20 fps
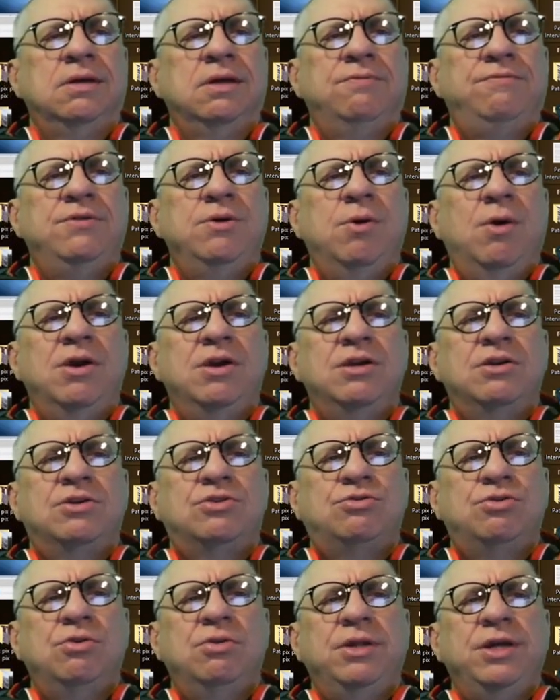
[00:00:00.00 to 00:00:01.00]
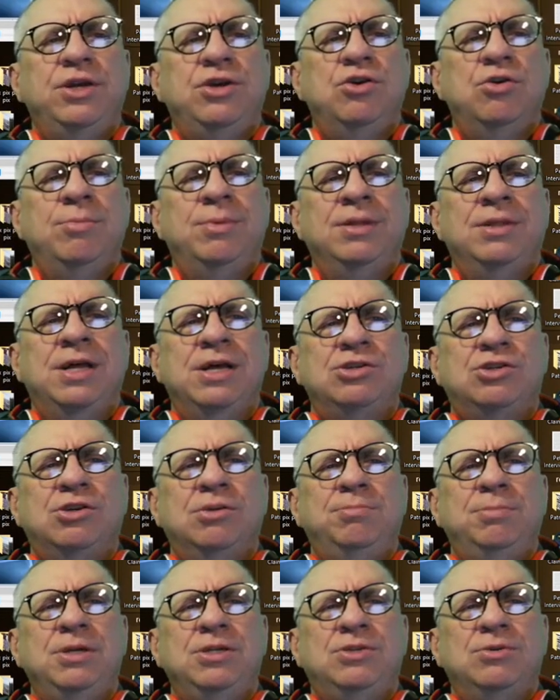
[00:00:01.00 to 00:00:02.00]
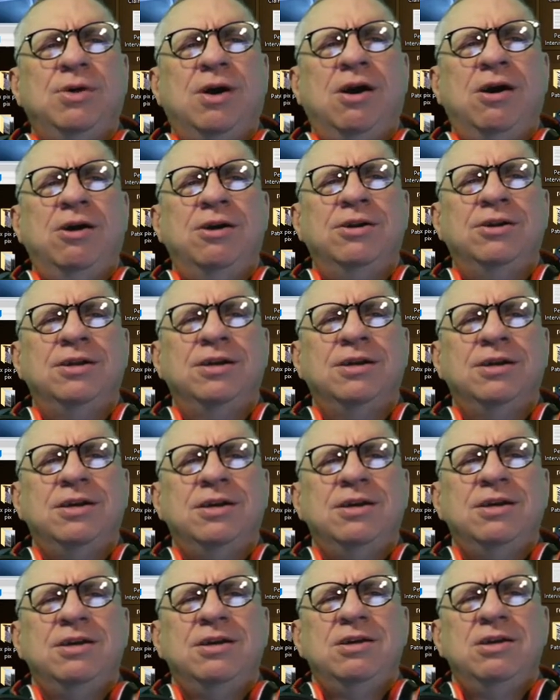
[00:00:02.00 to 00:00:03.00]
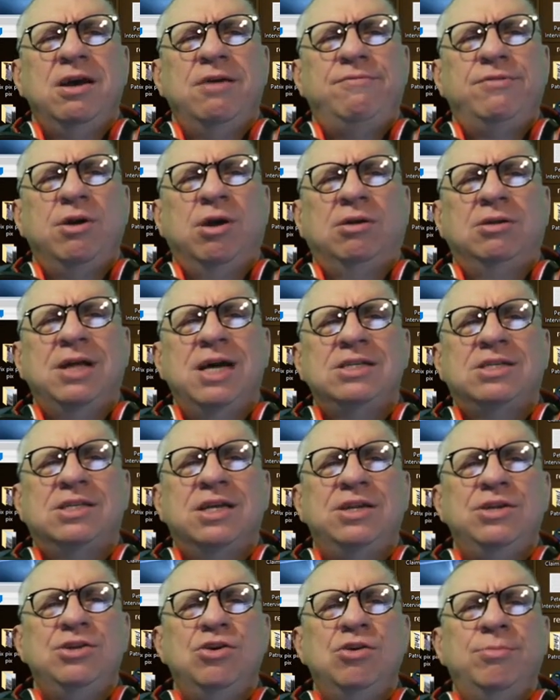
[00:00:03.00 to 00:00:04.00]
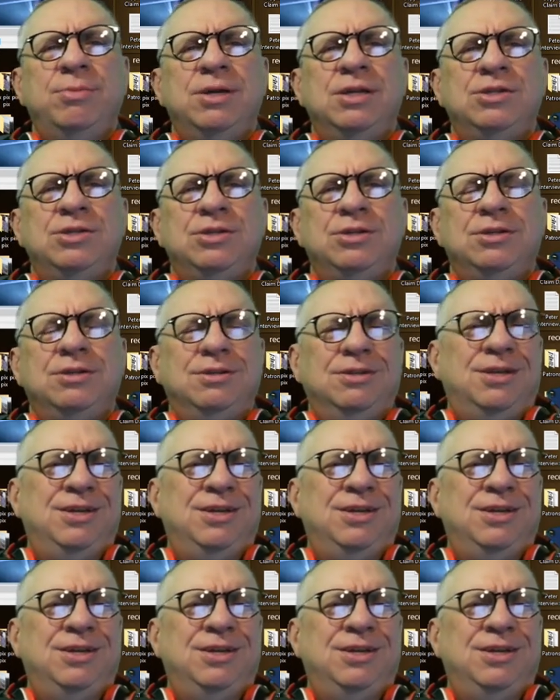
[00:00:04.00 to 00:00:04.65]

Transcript: If you are truly human, that shouldn't be too hard. If you are less than human,